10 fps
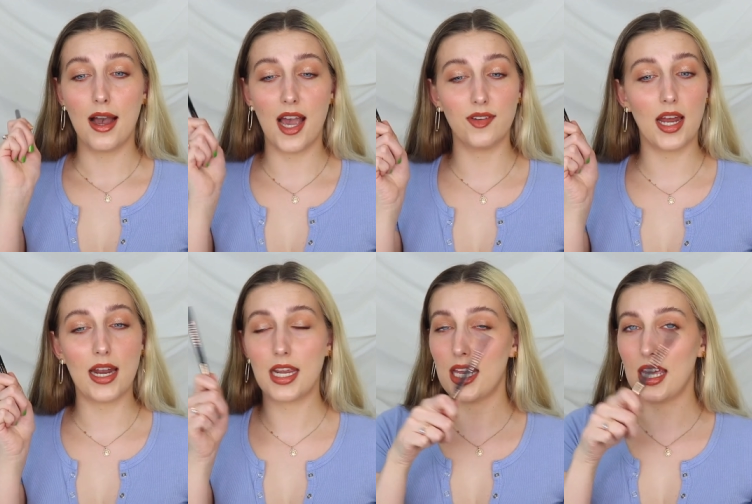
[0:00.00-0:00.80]
I haven't
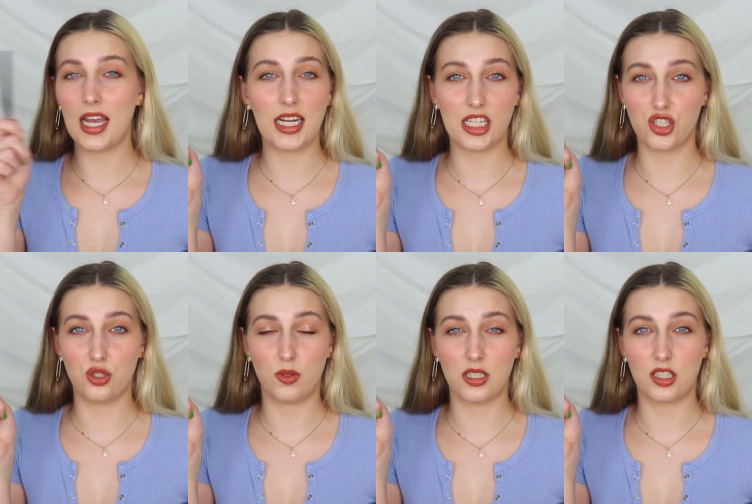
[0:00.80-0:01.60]
had any
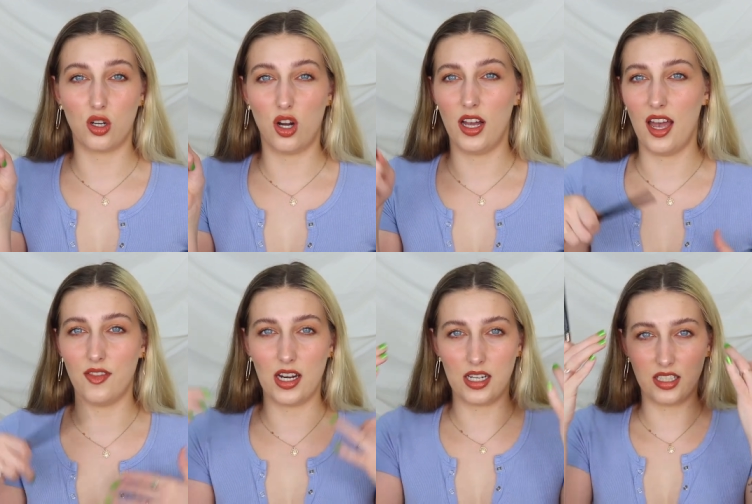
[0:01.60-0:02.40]
issues with this at all. I
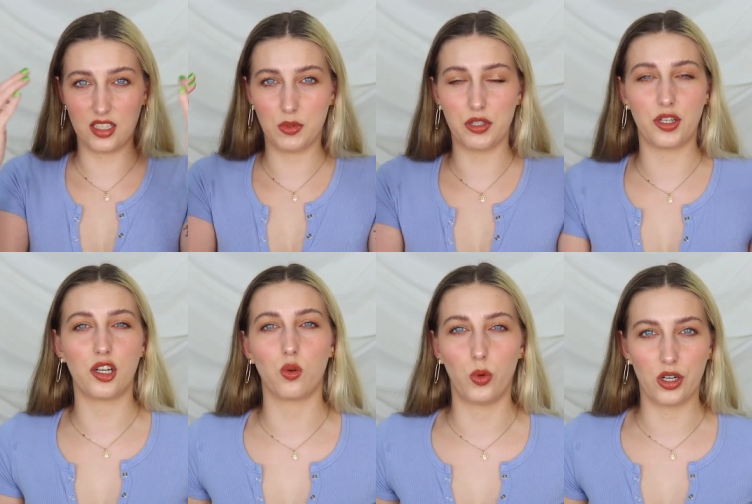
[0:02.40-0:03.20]
haven't had any
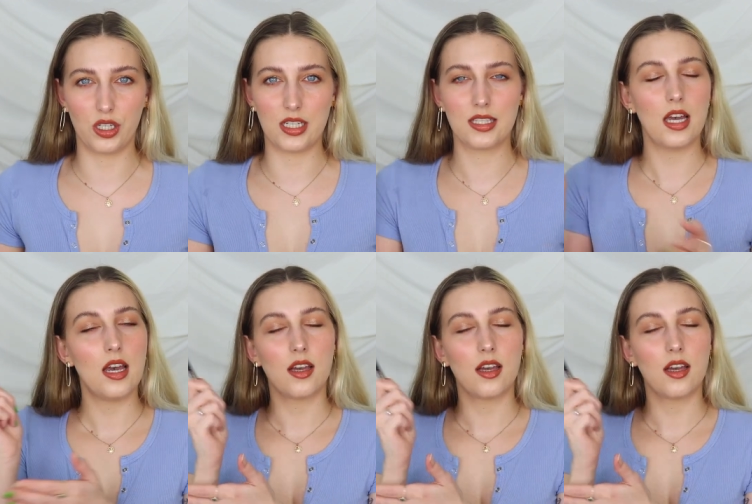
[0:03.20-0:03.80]
smearing or weirdness.